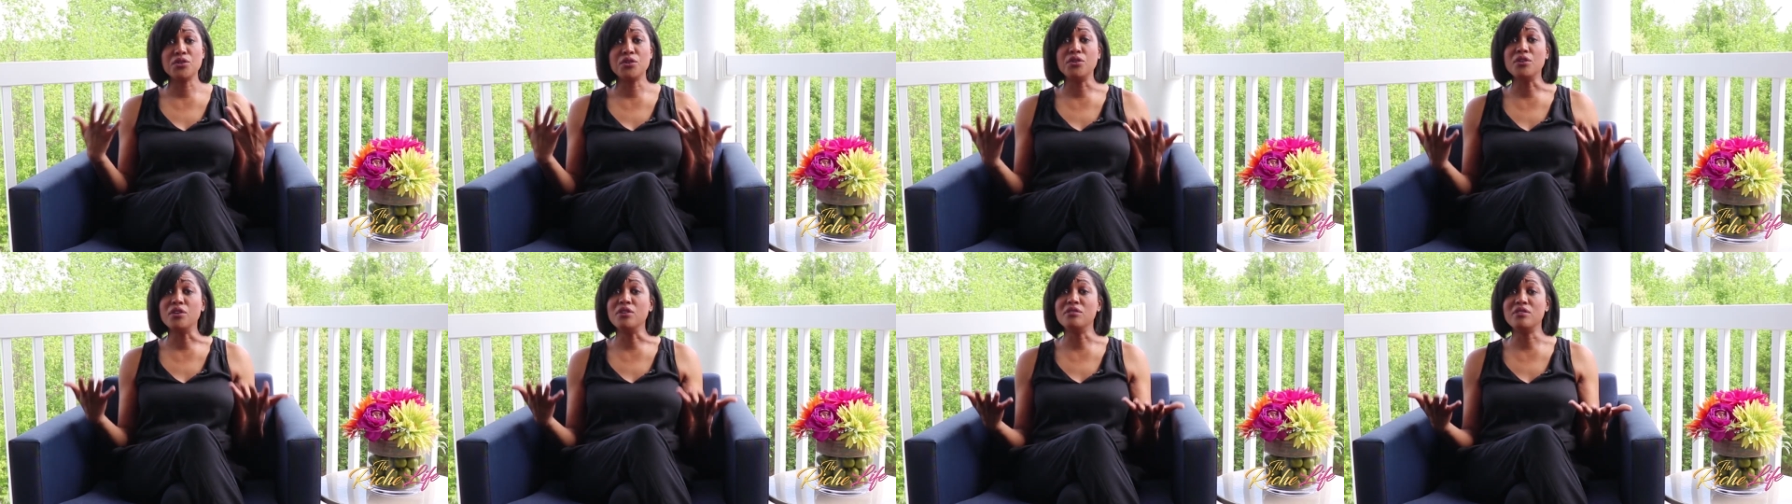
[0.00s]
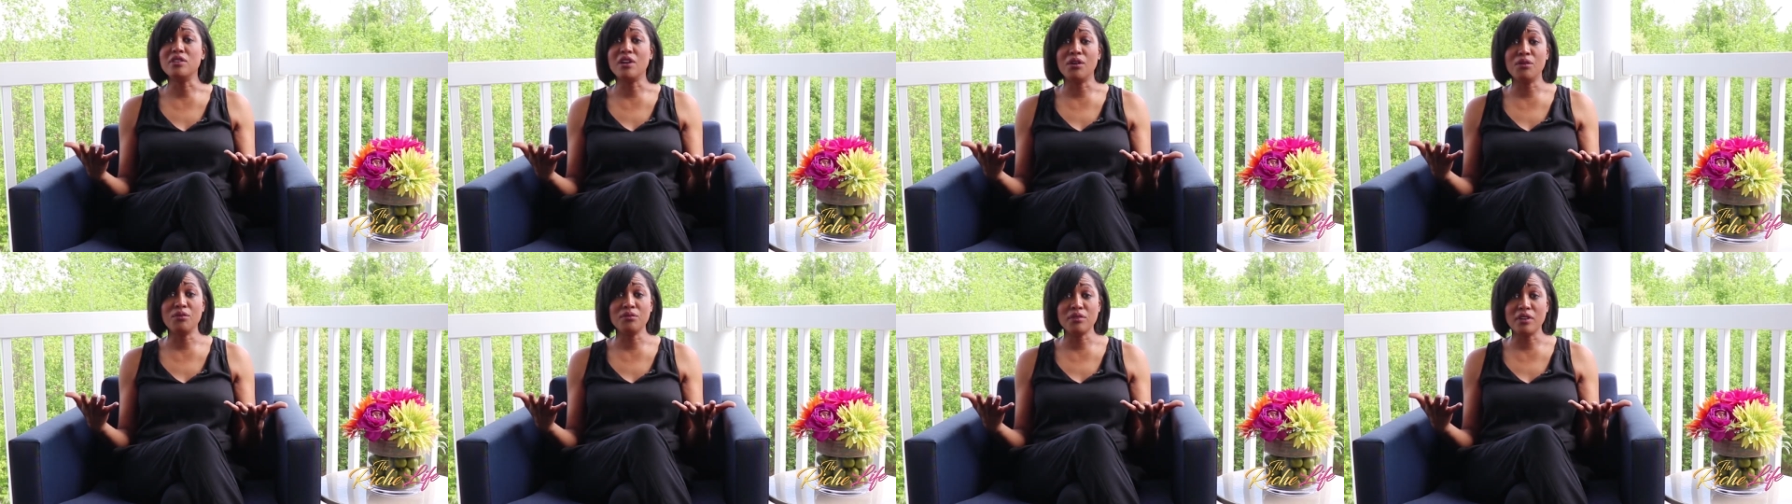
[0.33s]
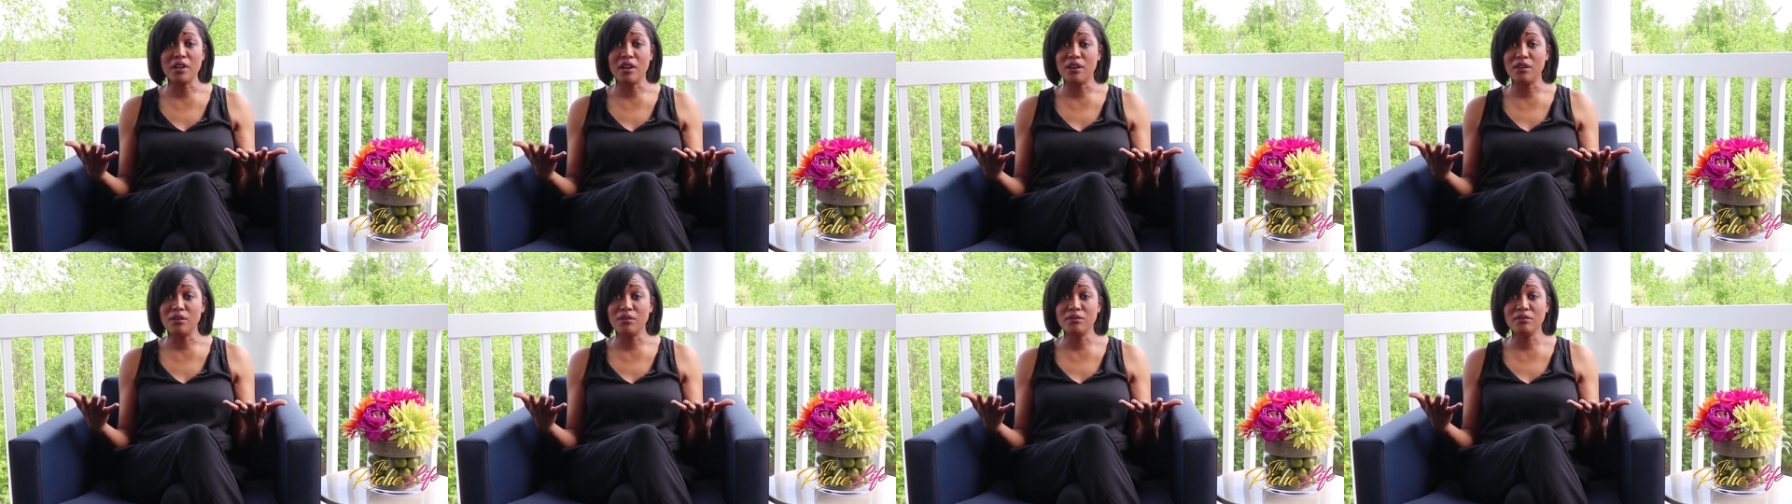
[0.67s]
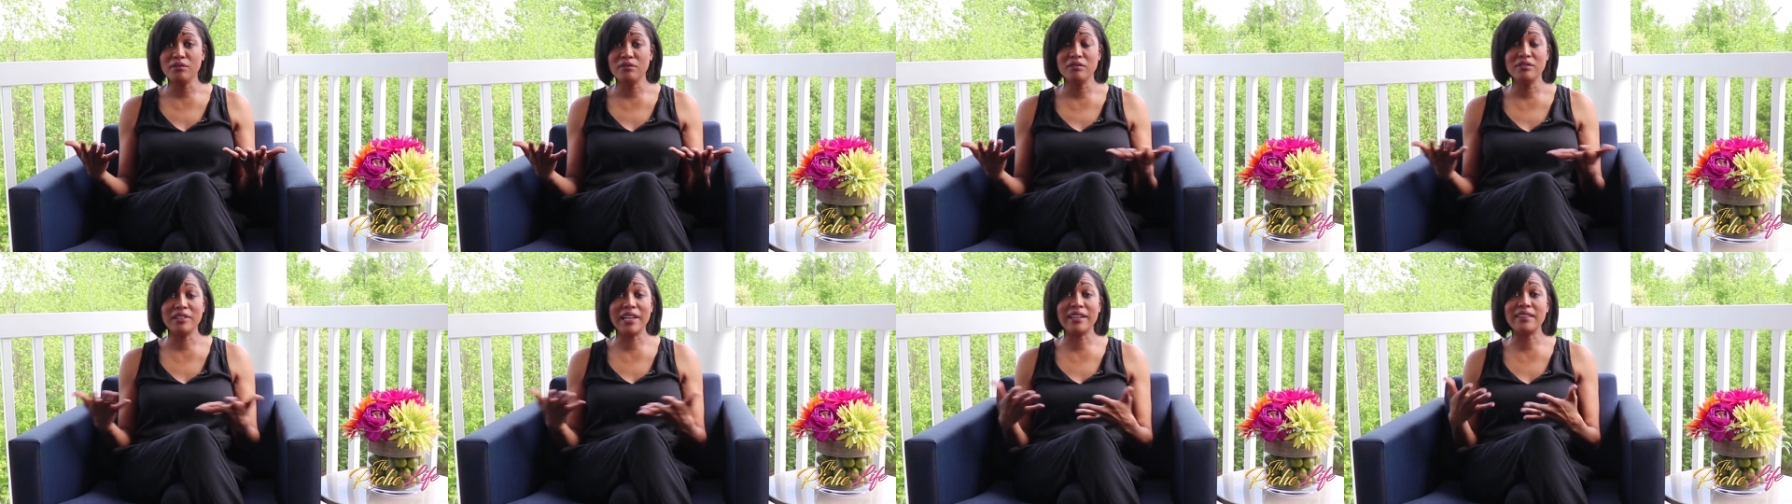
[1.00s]
who you don't know,
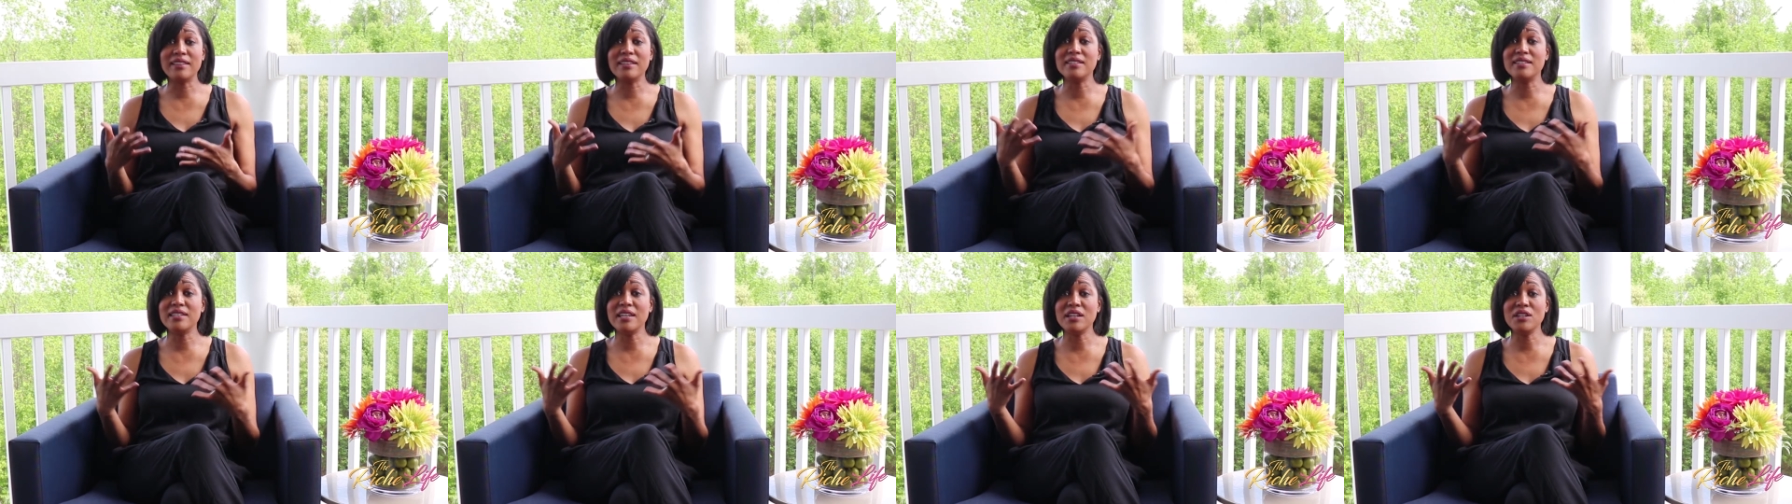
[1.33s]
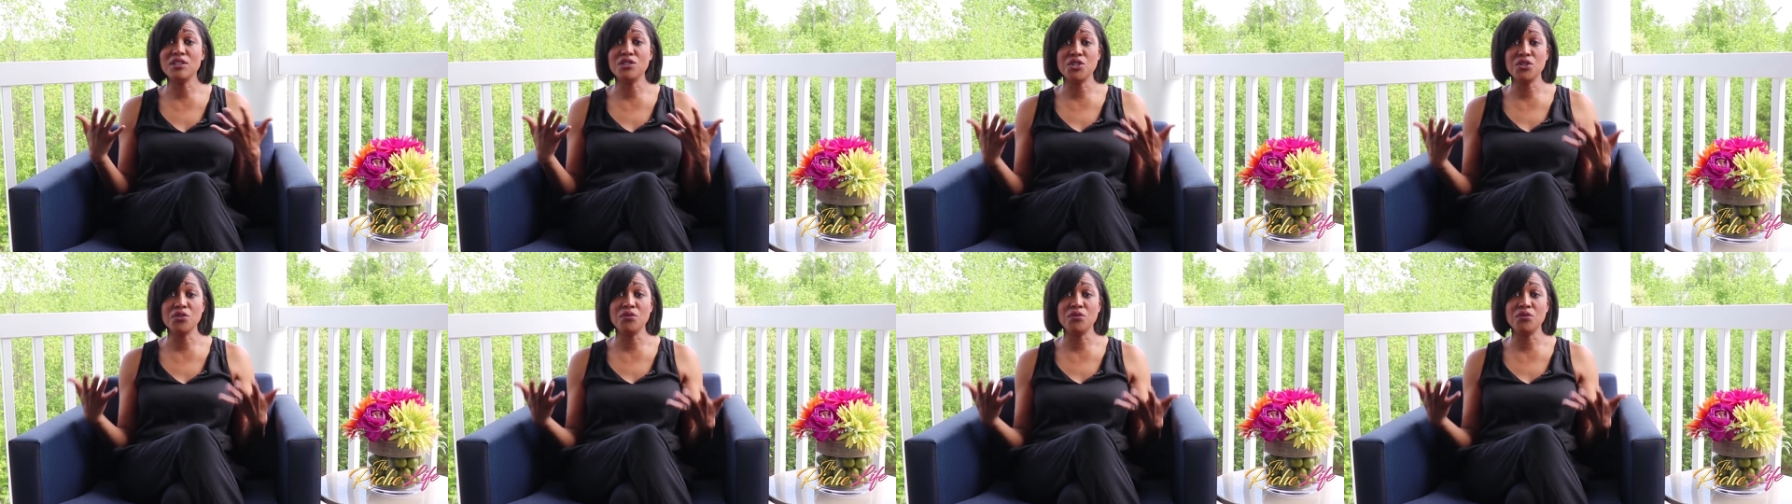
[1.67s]
like the St.